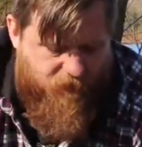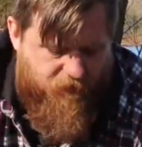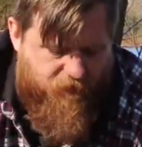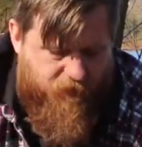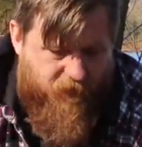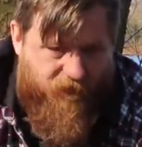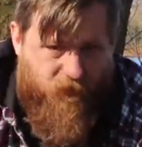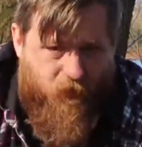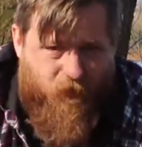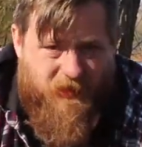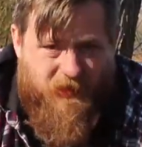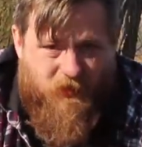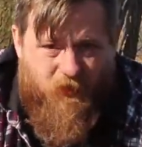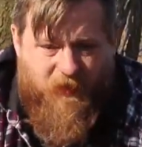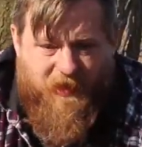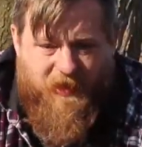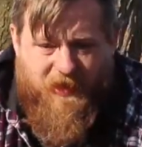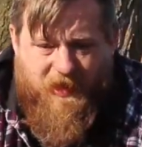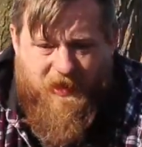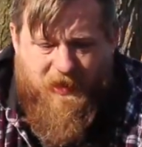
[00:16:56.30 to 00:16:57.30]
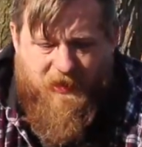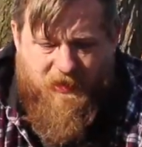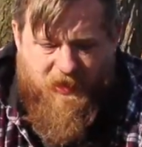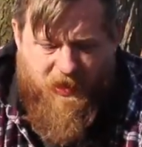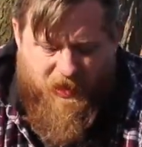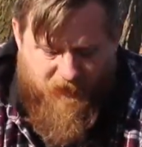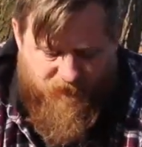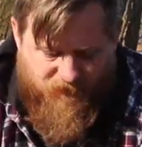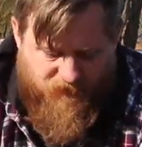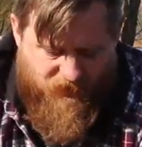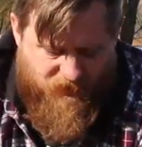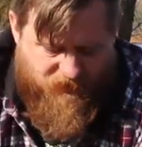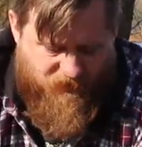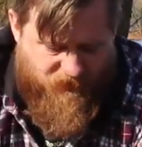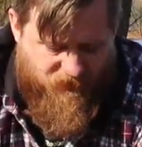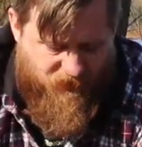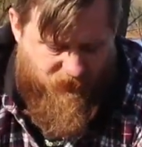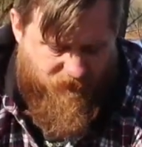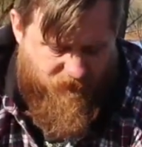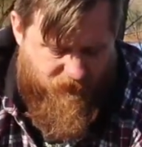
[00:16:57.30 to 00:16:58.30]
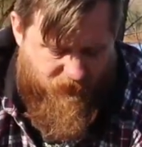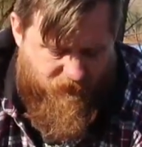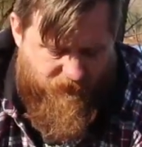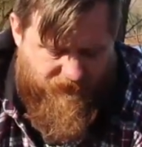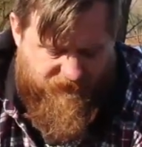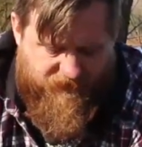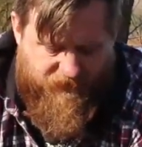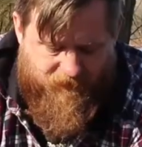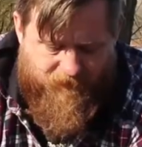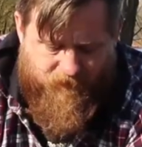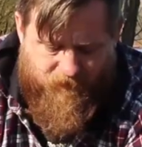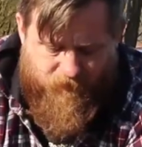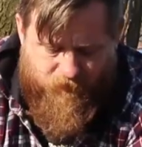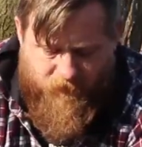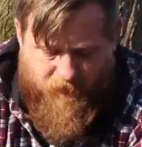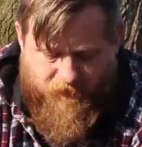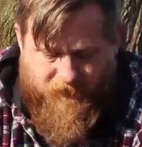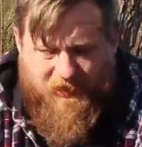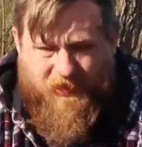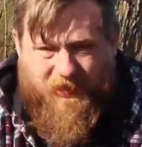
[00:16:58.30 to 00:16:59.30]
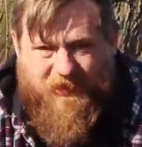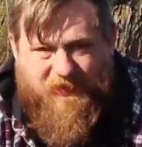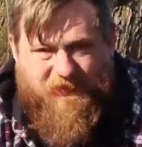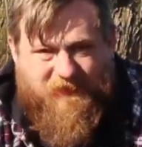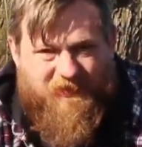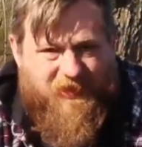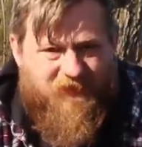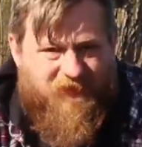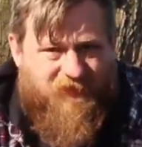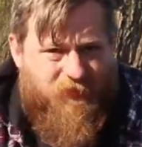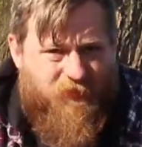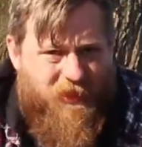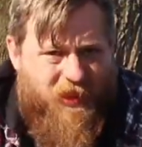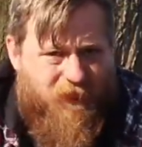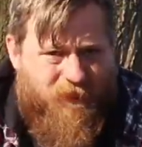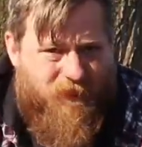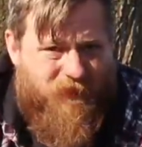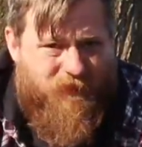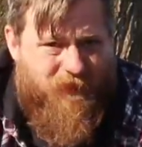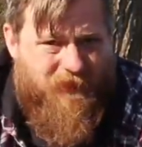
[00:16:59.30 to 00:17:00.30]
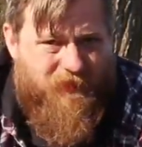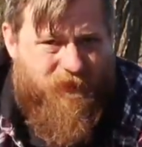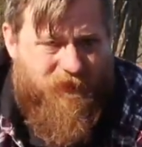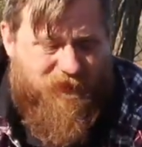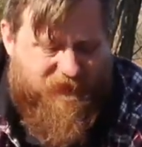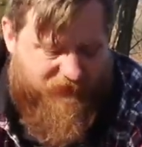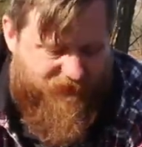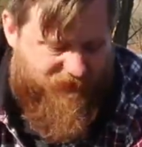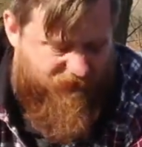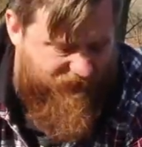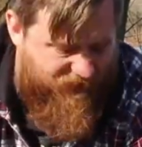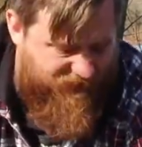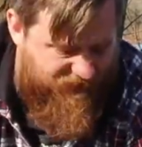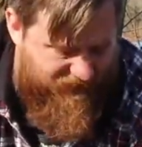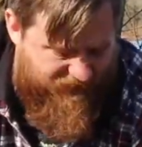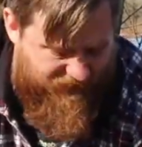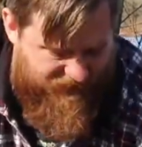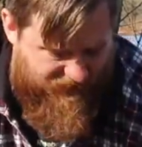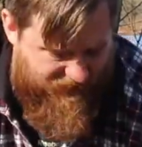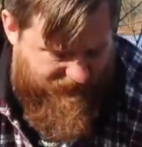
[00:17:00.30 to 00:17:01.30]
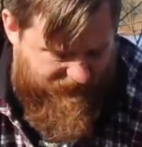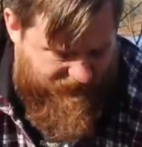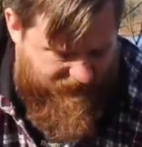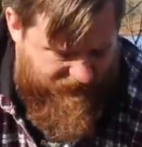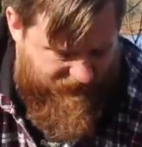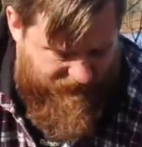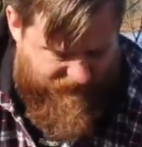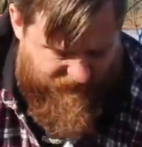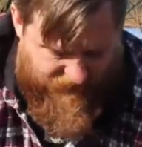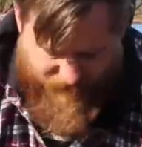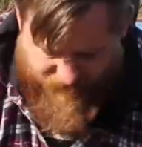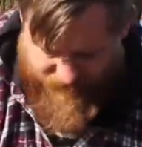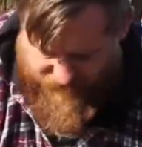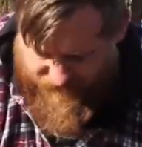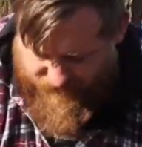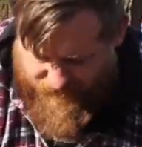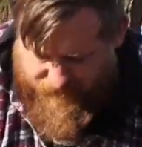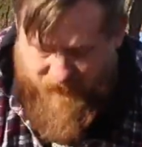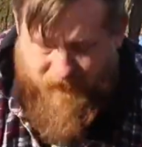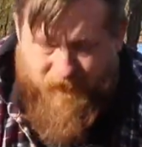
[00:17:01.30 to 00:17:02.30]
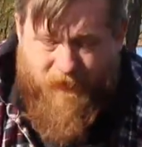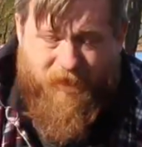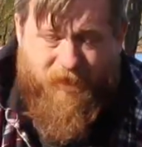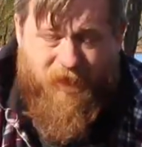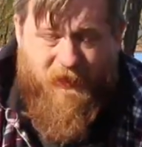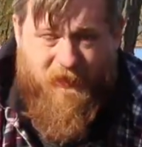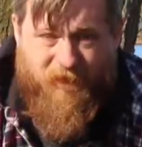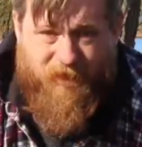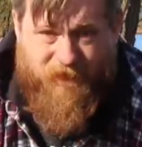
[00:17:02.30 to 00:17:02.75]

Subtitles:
before we got here, and we said we'd be lucky to get 2 out between all 6 of us. So for this being my third